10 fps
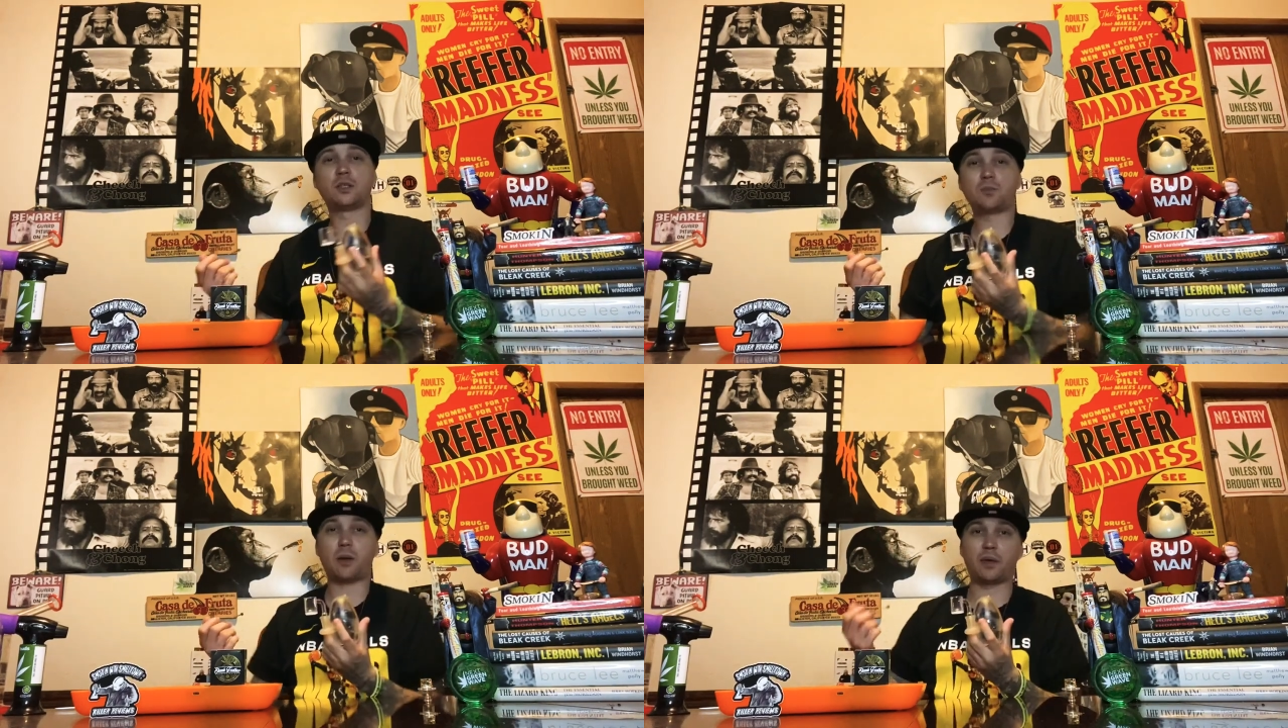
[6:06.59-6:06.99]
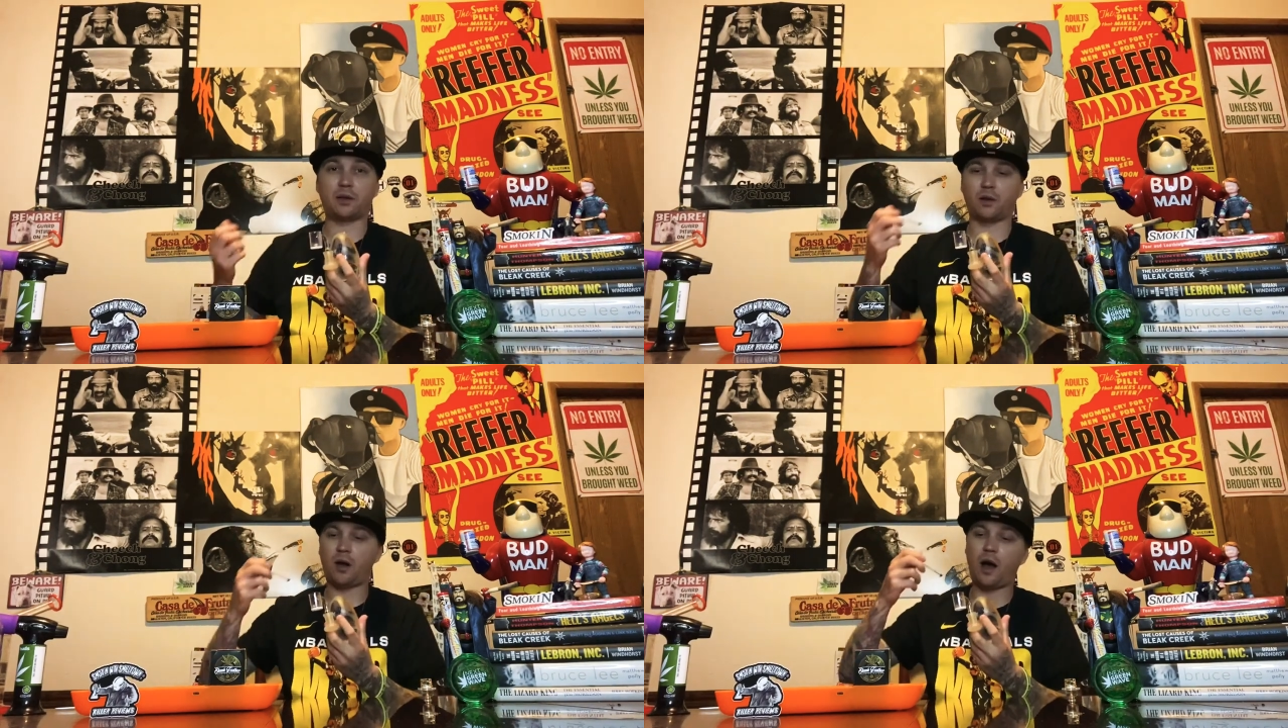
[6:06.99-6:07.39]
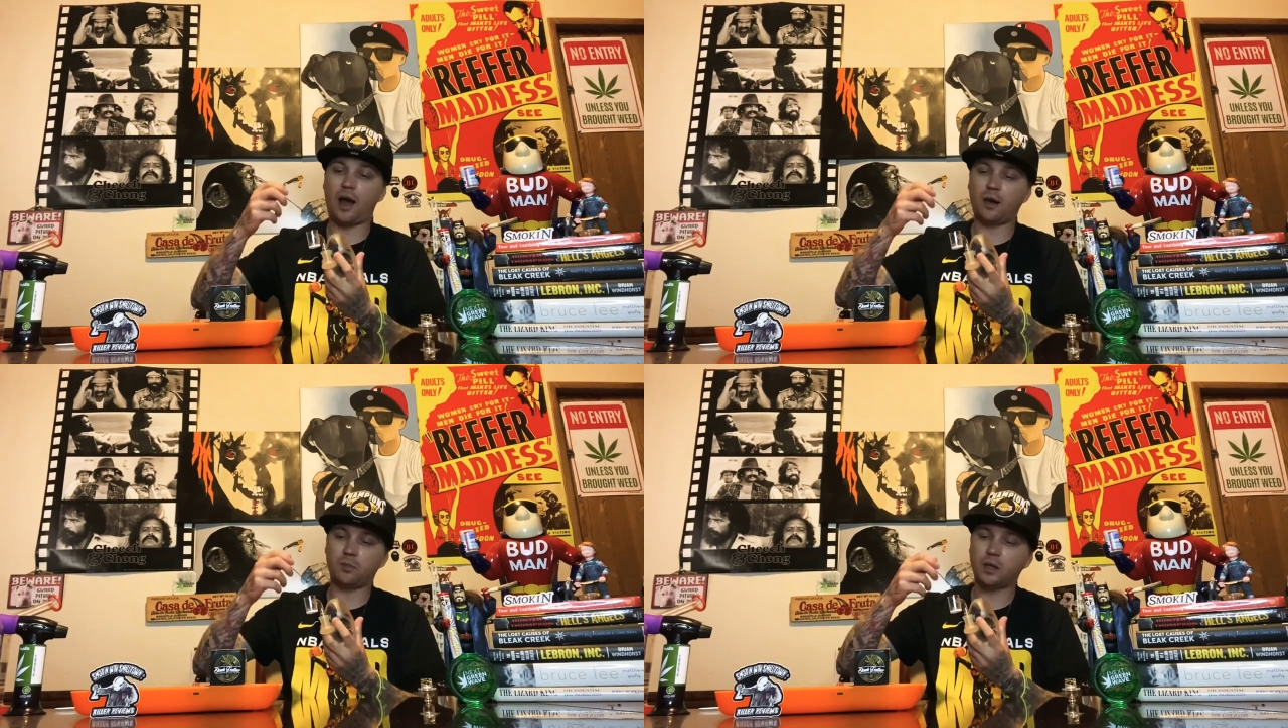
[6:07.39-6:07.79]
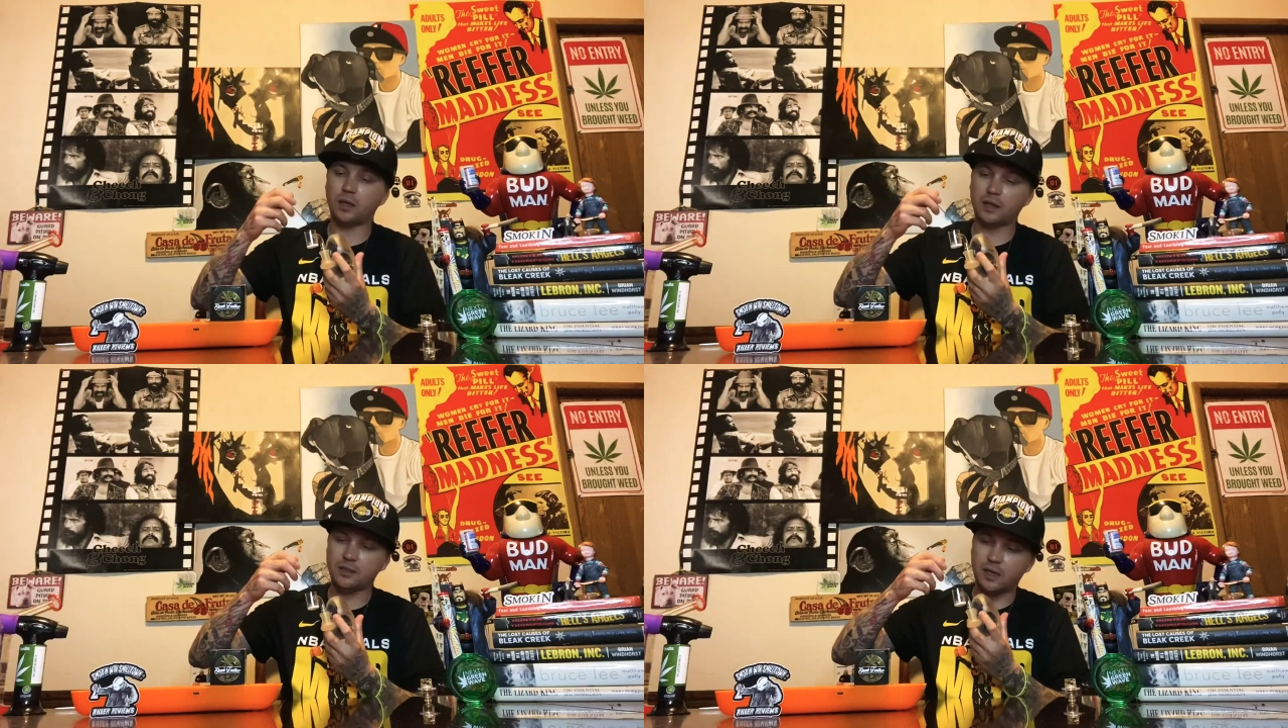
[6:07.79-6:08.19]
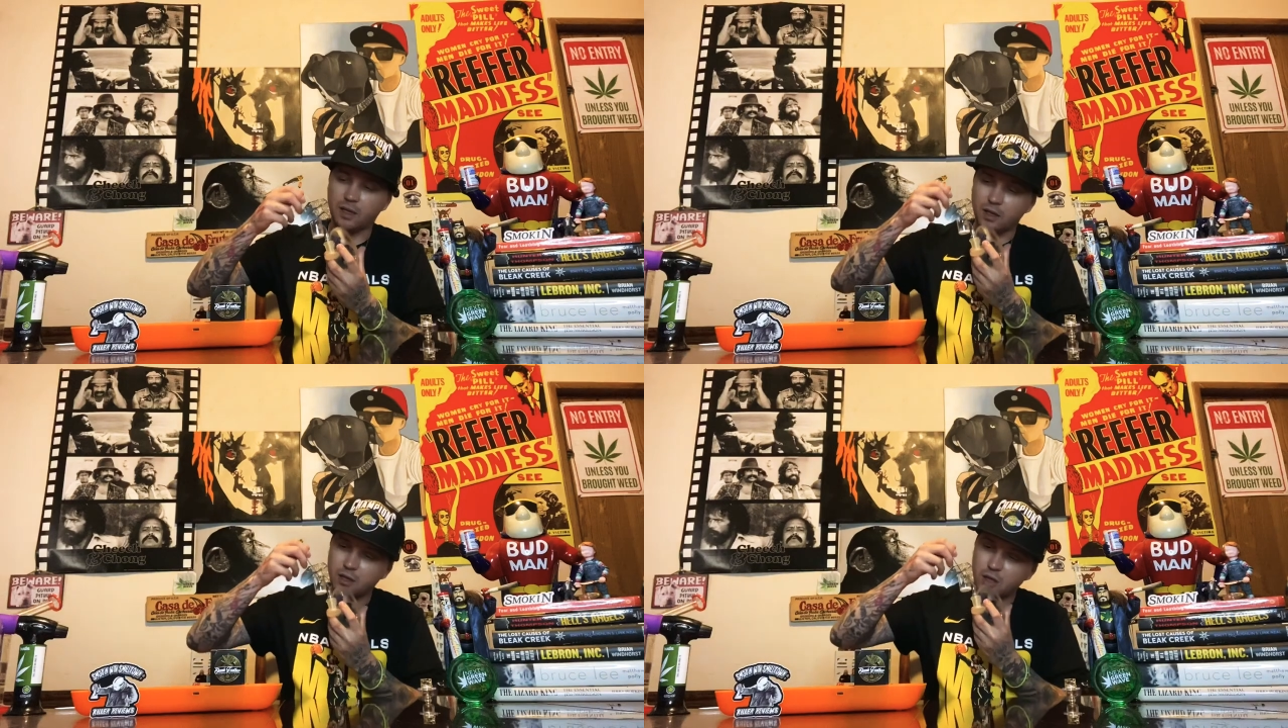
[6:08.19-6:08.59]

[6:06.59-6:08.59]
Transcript: This might be a little hot, but let's get it.